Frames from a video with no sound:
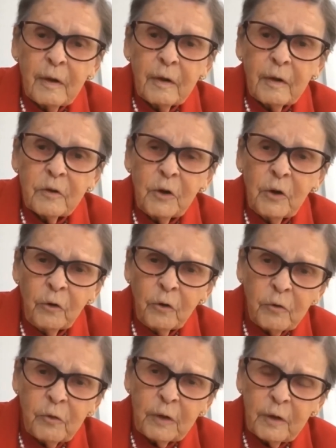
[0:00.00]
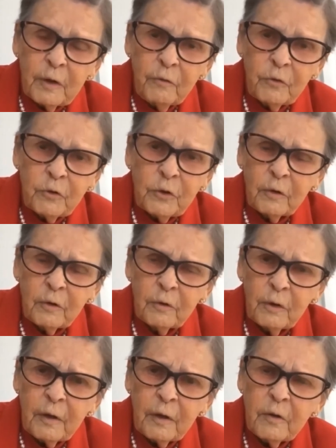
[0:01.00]
She'd heard that if she can
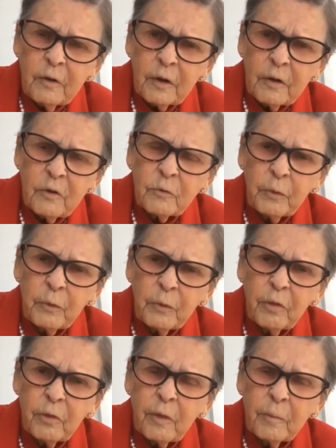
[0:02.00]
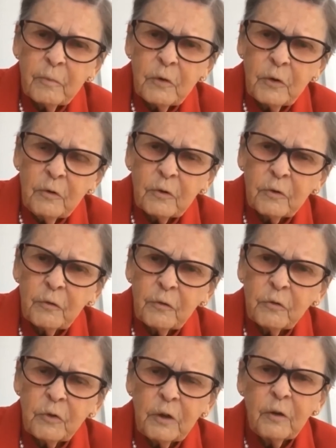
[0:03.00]
get in touch with Jesus, if
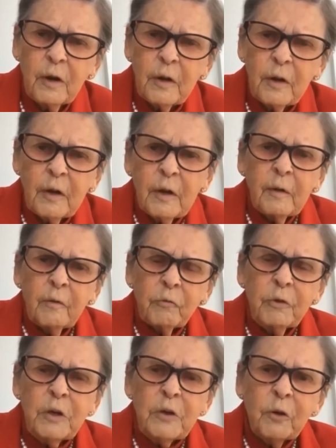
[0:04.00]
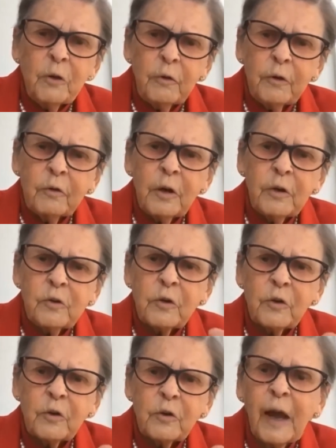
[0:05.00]
she can reach out and touch
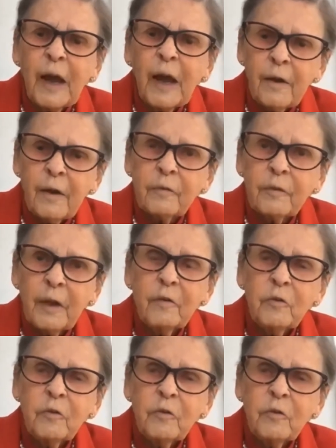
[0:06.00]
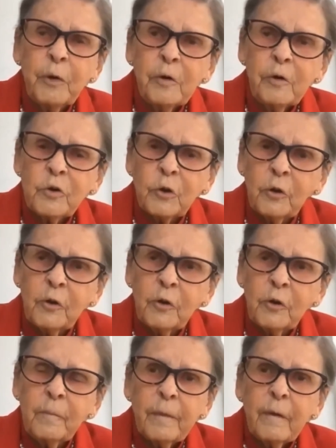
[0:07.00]
his talent, that is his prayer
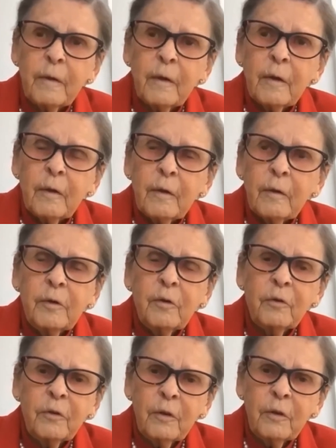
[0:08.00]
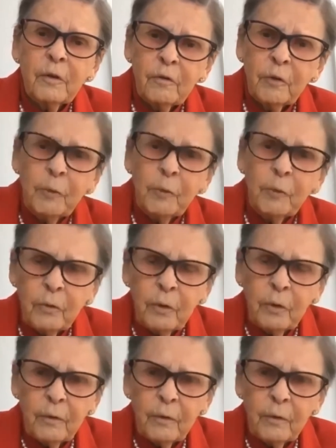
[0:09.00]
shawl, which is the symbol